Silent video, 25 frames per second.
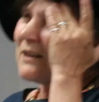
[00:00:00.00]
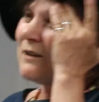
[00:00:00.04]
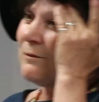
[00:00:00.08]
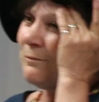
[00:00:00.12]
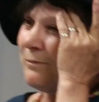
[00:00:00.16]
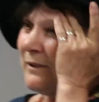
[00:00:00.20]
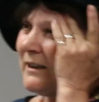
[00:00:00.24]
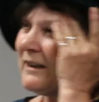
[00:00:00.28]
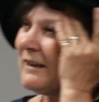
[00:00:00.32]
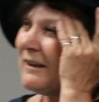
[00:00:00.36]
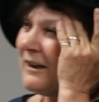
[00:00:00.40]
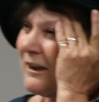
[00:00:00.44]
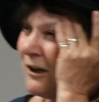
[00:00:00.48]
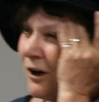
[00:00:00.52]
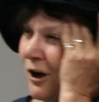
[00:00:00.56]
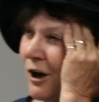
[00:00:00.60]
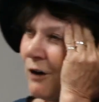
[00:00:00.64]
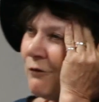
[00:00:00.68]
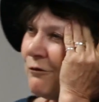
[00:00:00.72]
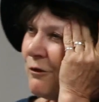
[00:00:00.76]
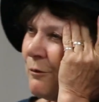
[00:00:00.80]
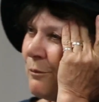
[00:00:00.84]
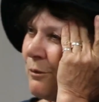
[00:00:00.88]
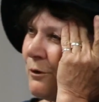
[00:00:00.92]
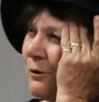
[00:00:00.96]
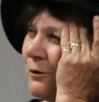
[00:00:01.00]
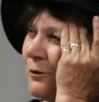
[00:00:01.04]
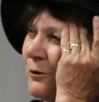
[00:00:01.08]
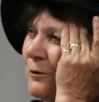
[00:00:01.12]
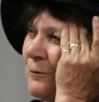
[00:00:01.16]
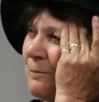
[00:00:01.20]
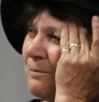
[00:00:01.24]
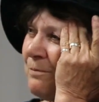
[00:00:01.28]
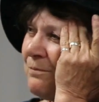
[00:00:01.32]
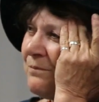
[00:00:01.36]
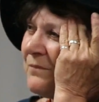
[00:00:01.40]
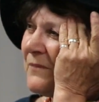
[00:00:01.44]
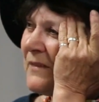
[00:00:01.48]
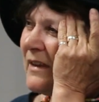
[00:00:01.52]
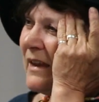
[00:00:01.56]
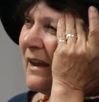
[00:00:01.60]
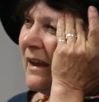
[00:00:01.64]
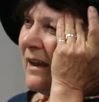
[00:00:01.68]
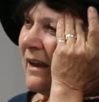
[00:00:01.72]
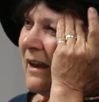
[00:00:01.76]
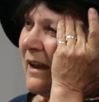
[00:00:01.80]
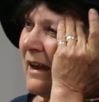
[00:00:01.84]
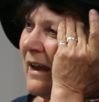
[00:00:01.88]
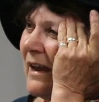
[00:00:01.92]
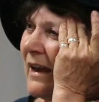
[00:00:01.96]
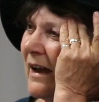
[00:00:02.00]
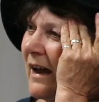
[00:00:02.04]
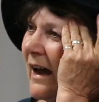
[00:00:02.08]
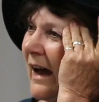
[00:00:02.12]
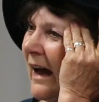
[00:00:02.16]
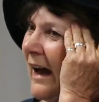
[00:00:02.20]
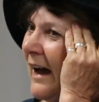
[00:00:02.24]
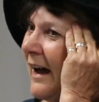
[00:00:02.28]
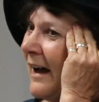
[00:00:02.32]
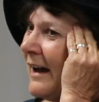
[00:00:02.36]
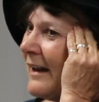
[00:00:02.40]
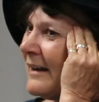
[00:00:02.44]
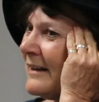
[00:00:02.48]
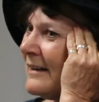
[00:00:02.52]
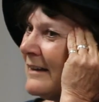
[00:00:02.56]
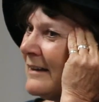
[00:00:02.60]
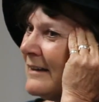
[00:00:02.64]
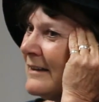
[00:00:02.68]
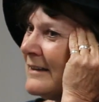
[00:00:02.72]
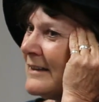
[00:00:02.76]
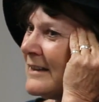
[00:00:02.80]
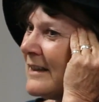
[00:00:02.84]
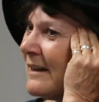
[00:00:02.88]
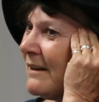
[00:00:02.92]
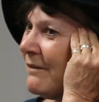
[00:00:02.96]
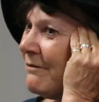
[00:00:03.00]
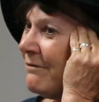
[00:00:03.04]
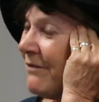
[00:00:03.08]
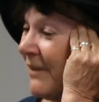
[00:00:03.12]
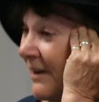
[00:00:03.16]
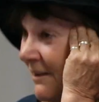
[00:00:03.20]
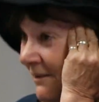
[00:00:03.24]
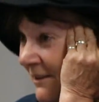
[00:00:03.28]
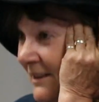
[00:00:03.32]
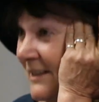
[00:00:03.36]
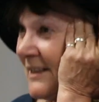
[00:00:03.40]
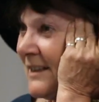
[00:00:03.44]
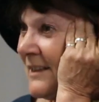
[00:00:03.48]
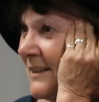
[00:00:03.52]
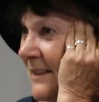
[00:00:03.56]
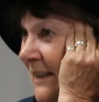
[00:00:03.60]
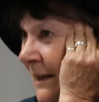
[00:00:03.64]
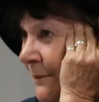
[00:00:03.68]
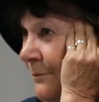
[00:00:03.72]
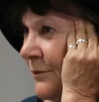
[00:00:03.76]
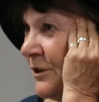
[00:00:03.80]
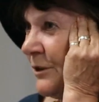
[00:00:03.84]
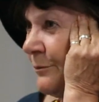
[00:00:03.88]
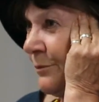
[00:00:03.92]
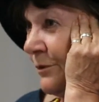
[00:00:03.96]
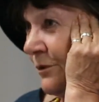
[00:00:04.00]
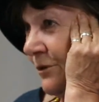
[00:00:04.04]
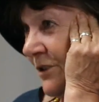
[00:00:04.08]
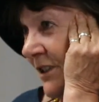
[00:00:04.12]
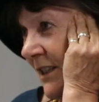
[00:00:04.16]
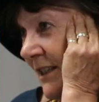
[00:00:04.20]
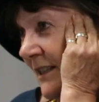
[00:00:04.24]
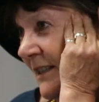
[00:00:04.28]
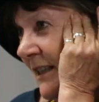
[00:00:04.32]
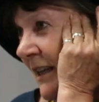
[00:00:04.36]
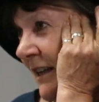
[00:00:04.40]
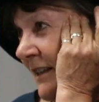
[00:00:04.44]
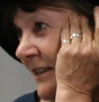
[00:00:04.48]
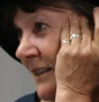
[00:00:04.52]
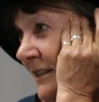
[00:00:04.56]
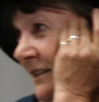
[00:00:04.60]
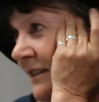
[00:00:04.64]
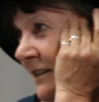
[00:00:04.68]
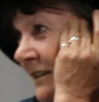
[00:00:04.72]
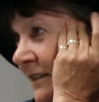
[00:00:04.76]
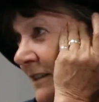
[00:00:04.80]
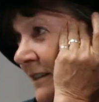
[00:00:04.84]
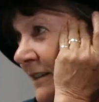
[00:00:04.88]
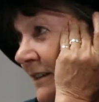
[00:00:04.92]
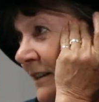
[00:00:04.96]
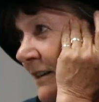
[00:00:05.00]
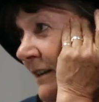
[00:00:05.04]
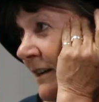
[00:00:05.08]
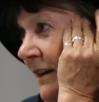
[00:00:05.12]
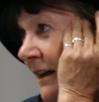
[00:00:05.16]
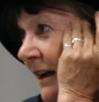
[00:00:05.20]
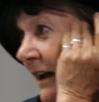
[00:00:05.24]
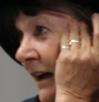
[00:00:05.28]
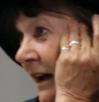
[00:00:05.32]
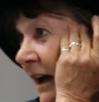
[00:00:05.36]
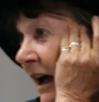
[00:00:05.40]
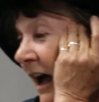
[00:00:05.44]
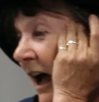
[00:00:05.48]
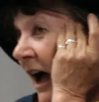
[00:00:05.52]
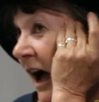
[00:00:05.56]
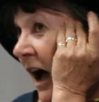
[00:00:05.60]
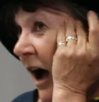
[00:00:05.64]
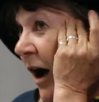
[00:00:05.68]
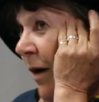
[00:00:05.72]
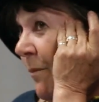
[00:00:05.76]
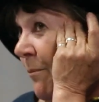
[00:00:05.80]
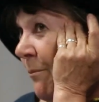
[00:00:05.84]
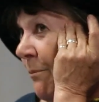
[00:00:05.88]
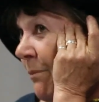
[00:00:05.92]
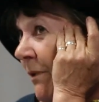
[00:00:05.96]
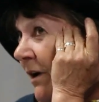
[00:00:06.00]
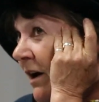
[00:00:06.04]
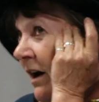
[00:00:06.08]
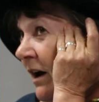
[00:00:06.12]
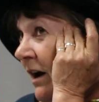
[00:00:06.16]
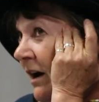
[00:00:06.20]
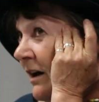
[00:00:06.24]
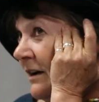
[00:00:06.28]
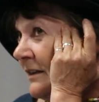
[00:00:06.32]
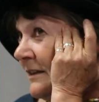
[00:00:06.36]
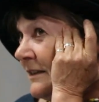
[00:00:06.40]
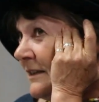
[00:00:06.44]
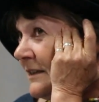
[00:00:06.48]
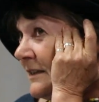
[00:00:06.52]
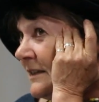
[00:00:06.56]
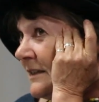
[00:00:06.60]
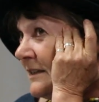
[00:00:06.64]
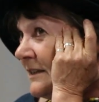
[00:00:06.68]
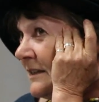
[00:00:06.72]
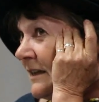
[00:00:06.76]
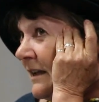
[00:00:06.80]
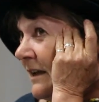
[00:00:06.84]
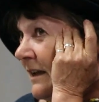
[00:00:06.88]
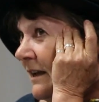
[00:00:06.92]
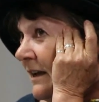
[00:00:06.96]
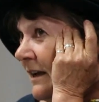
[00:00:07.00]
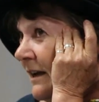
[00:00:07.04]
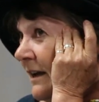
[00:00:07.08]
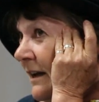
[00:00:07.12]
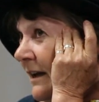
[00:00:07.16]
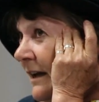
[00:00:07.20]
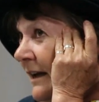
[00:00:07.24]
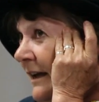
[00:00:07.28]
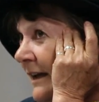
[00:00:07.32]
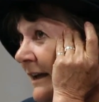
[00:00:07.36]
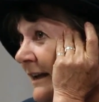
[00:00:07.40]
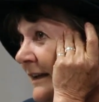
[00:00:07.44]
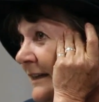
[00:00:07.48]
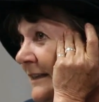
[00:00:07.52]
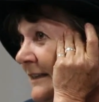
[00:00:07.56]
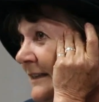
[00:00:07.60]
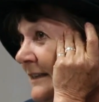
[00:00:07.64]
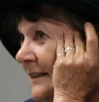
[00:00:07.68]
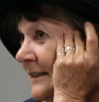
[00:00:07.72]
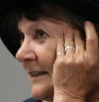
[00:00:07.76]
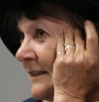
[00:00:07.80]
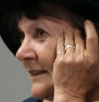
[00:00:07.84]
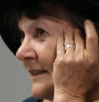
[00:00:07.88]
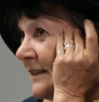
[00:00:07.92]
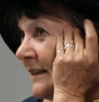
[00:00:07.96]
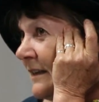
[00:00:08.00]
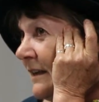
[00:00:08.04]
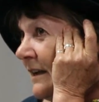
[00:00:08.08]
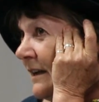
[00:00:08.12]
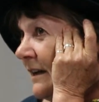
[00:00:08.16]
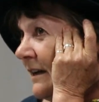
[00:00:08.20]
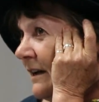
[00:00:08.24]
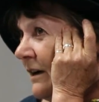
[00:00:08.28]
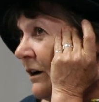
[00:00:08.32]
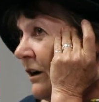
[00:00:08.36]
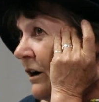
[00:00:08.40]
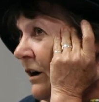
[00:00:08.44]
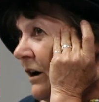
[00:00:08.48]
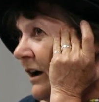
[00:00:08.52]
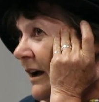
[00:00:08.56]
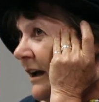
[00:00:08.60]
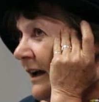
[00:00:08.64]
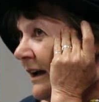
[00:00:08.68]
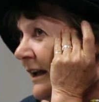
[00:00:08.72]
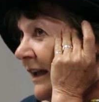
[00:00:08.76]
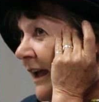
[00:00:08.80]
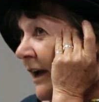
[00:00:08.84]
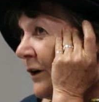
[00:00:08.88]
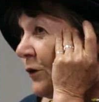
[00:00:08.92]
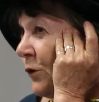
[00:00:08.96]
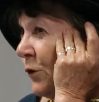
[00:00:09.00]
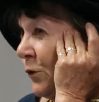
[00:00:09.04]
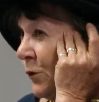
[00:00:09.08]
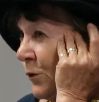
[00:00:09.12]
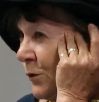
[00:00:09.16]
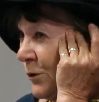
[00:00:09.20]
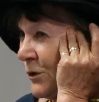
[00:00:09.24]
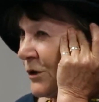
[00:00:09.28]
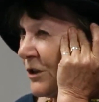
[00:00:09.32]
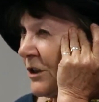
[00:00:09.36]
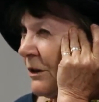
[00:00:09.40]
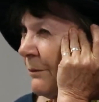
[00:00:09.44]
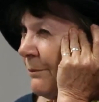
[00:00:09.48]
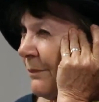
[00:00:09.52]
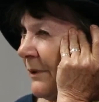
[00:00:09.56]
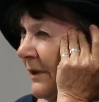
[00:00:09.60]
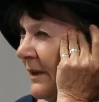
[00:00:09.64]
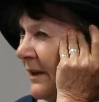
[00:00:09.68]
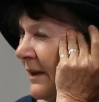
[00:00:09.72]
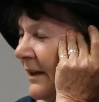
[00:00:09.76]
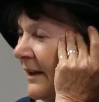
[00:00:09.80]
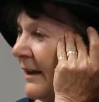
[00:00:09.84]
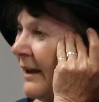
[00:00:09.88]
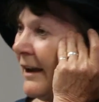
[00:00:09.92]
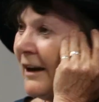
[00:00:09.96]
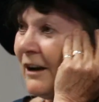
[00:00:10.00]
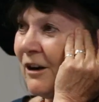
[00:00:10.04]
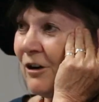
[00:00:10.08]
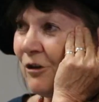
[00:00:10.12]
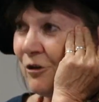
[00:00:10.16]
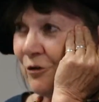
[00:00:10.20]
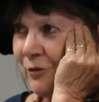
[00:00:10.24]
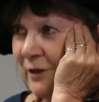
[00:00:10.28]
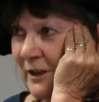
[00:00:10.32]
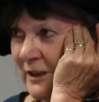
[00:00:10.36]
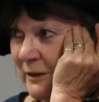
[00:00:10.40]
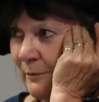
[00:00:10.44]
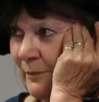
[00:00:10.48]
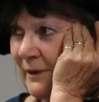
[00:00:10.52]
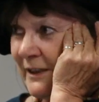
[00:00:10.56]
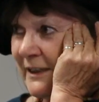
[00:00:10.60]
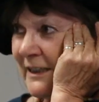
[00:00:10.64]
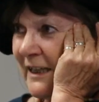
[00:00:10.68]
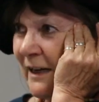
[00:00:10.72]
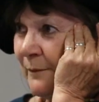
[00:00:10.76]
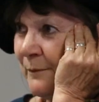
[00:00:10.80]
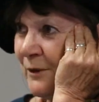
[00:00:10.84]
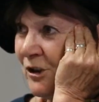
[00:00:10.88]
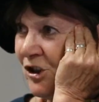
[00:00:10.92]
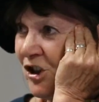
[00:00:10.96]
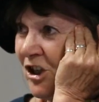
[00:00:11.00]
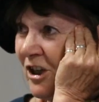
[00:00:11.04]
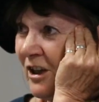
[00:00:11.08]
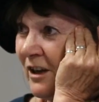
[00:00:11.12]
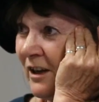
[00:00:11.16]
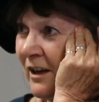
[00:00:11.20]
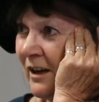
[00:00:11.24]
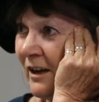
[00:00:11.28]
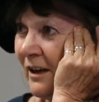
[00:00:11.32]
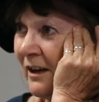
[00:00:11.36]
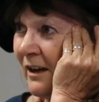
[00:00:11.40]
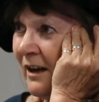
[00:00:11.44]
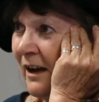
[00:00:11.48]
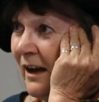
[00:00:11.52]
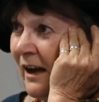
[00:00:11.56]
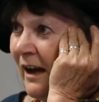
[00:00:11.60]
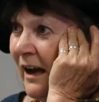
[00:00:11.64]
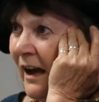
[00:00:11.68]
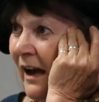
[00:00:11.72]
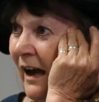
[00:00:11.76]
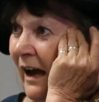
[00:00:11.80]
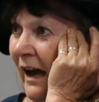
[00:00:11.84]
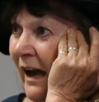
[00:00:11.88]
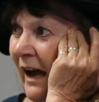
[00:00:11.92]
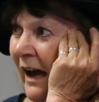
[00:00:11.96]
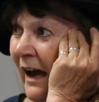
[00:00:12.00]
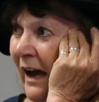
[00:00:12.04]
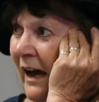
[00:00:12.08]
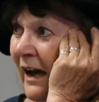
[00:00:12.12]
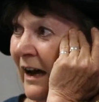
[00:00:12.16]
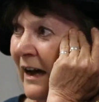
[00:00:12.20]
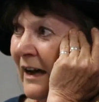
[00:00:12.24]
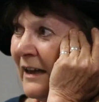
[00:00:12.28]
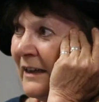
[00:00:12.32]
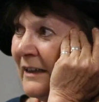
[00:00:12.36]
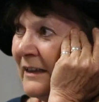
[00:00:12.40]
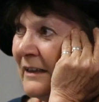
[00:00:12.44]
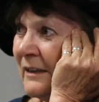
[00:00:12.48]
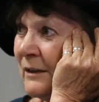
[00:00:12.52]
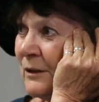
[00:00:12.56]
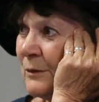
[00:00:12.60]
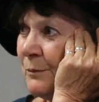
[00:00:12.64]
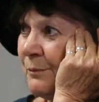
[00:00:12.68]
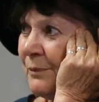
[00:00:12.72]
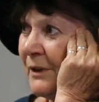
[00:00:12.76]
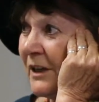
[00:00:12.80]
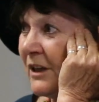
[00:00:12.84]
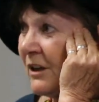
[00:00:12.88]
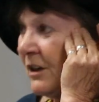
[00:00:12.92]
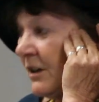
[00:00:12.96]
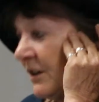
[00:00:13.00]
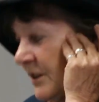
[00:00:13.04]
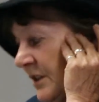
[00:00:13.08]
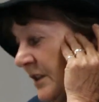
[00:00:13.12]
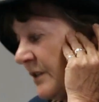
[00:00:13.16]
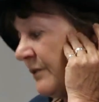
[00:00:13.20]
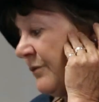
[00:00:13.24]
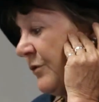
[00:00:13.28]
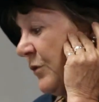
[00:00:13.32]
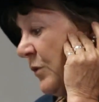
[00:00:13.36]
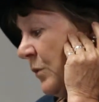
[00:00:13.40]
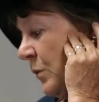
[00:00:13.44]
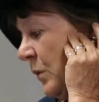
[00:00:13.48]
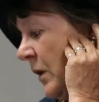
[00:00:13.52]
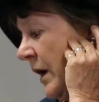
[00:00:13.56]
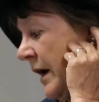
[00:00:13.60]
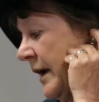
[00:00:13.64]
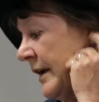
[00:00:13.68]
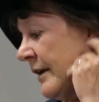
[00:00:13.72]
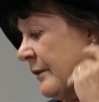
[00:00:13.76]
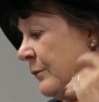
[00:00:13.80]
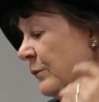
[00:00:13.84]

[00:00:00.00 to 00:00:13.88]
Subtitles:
completely laughable and very susceptible to satire, but it can also be incredibly damaging. And because of the way